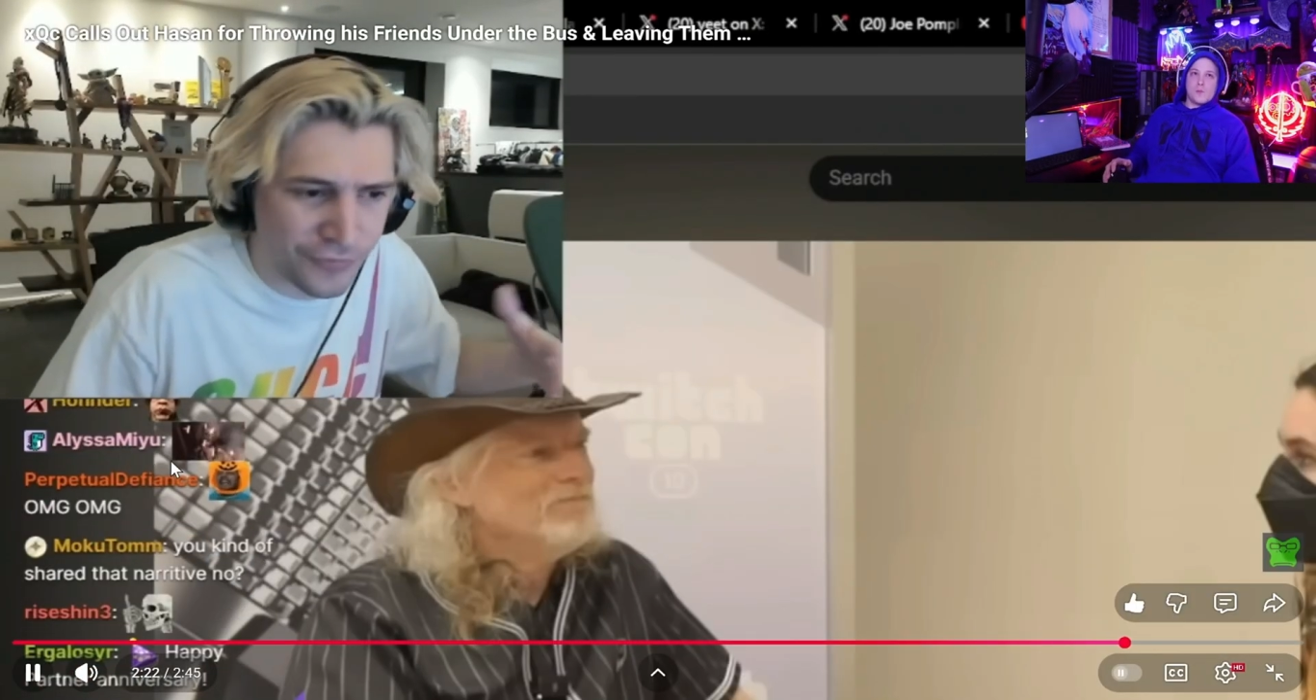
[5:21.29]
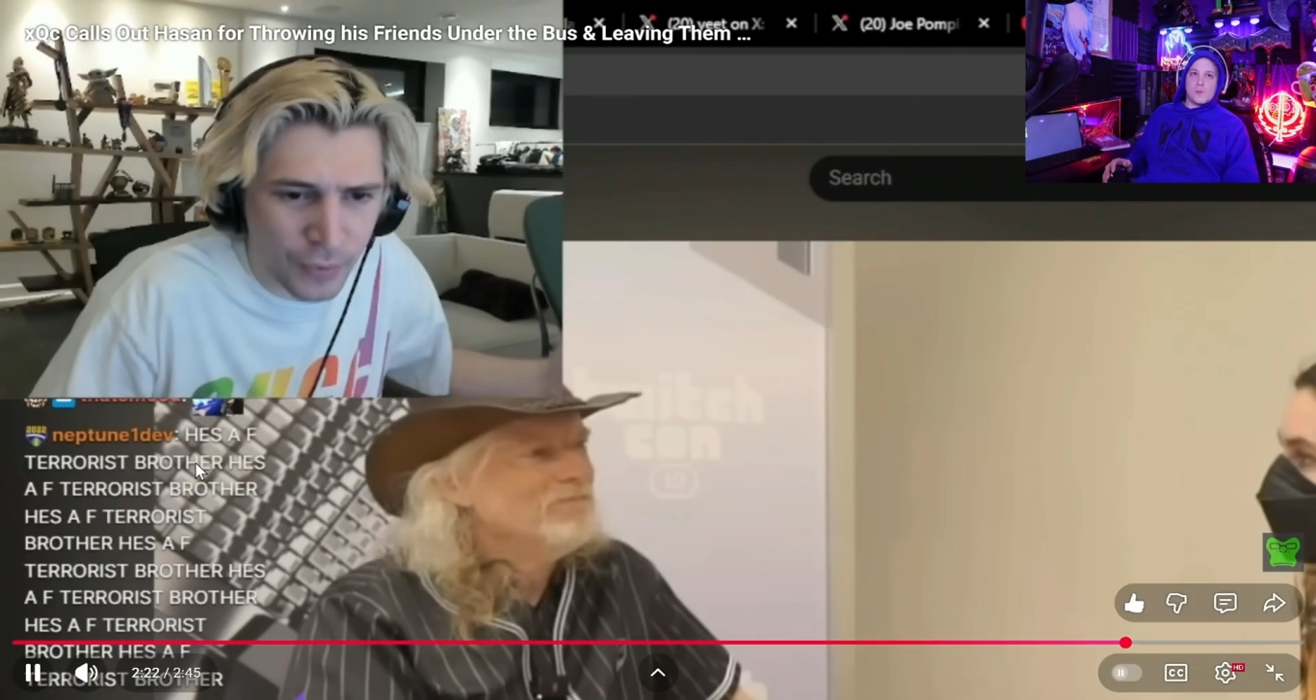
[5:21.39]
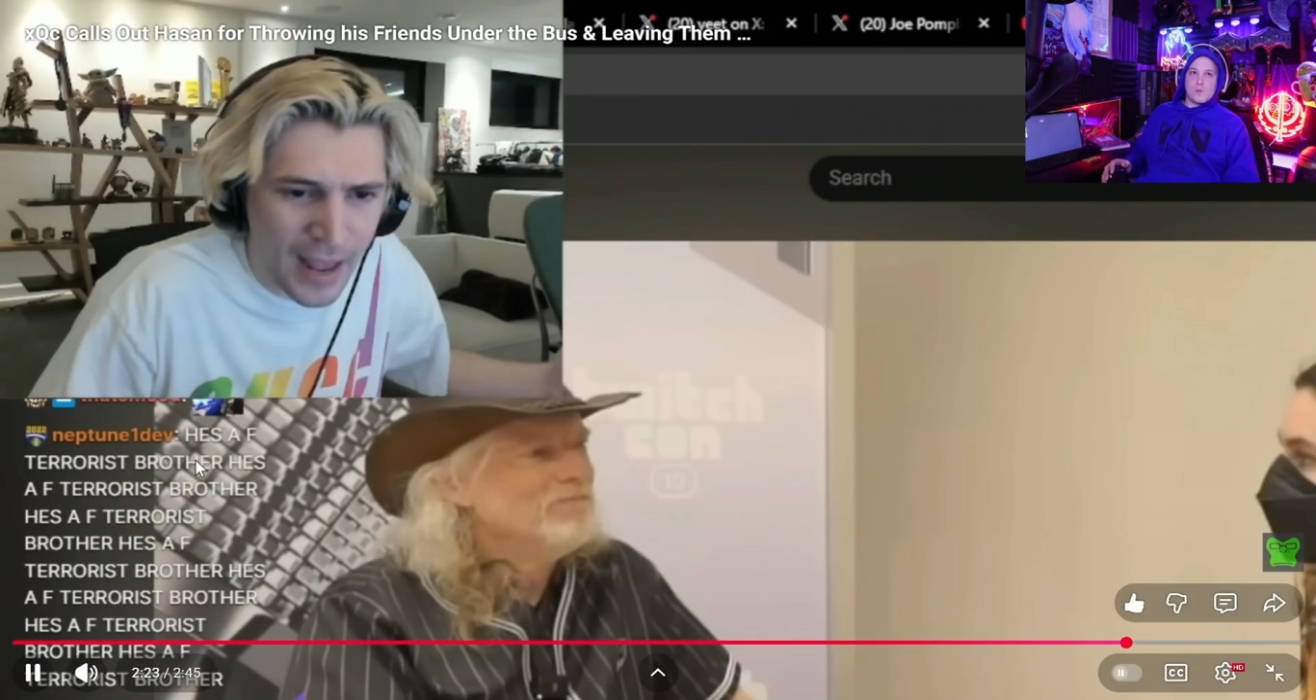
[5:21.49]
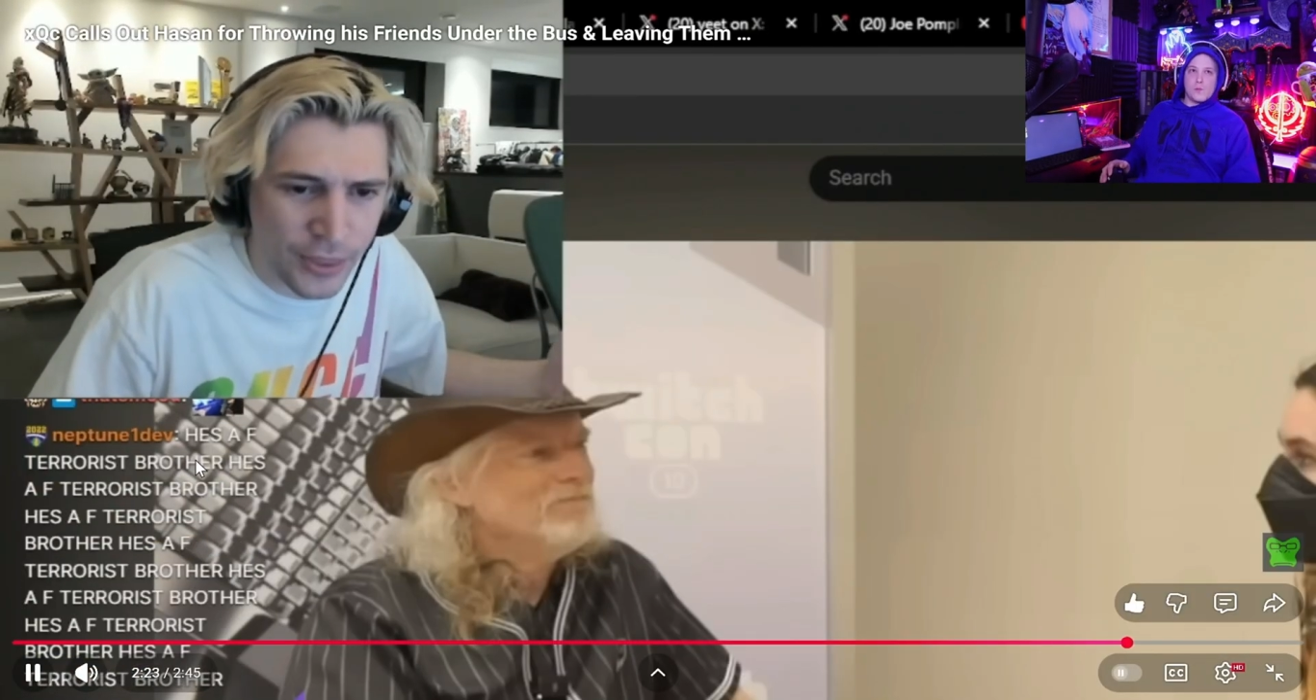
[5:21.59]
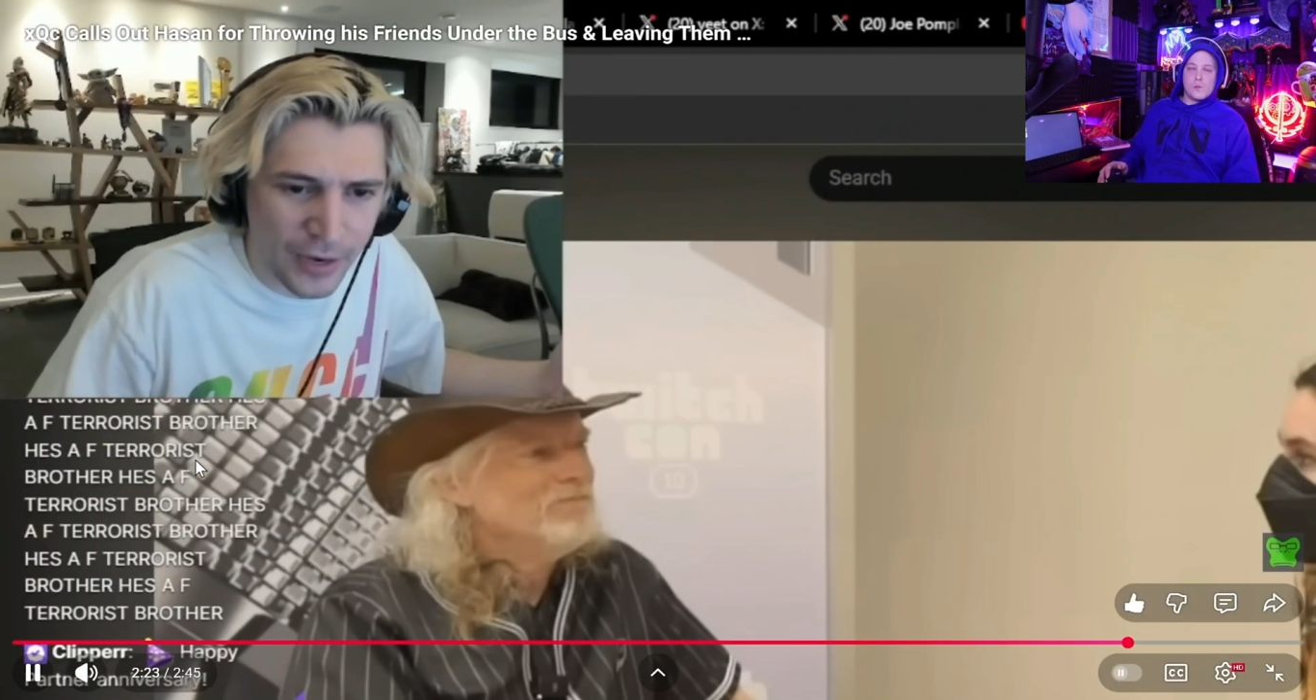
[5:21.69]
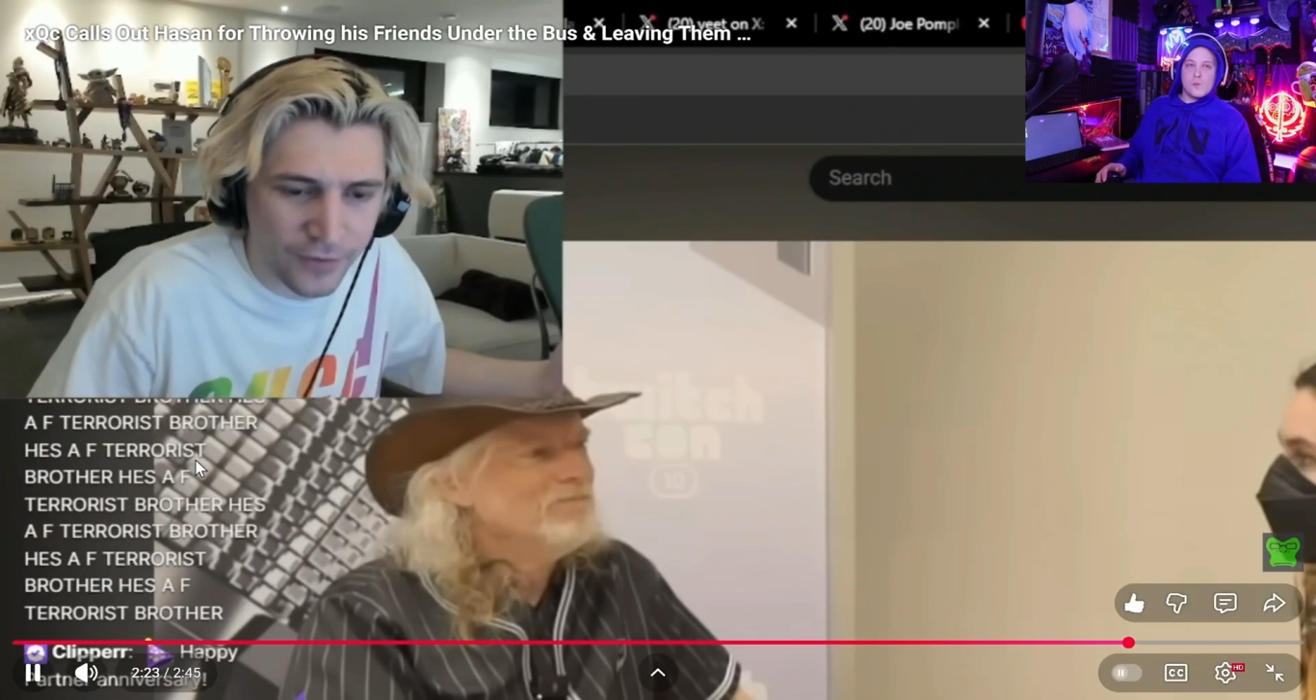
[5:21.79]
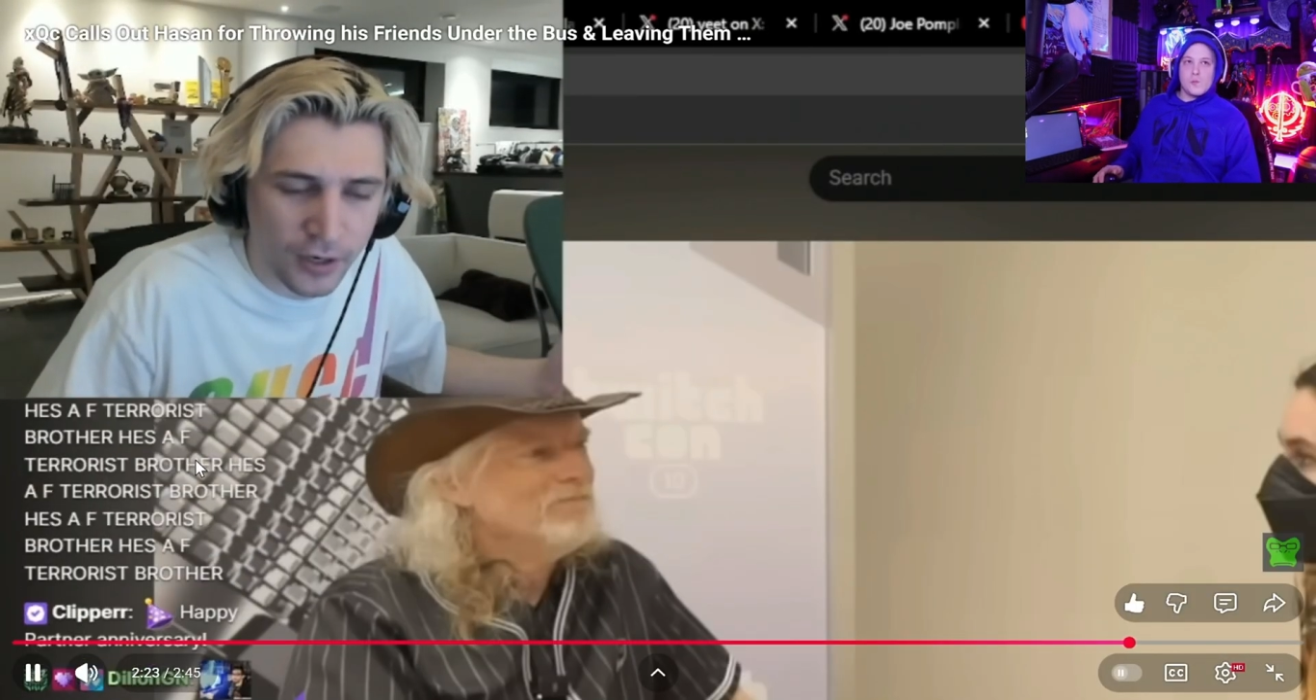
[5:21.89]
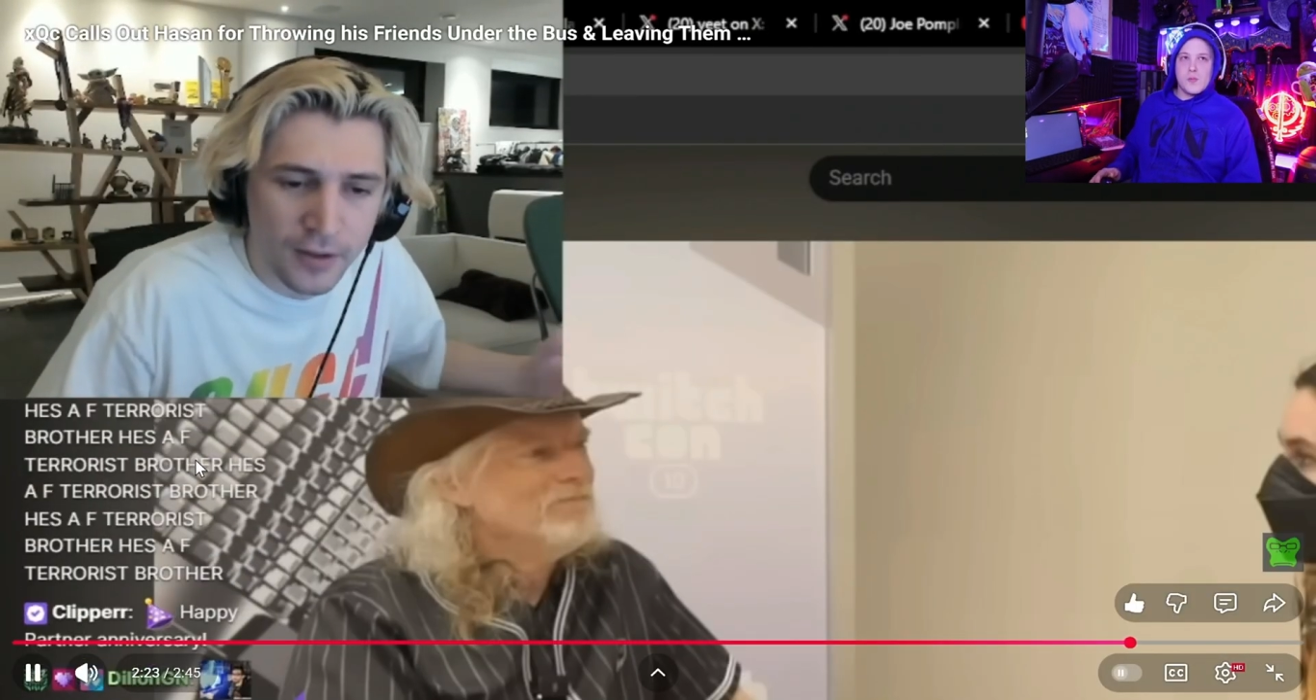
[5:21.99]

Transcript: friend, whatever.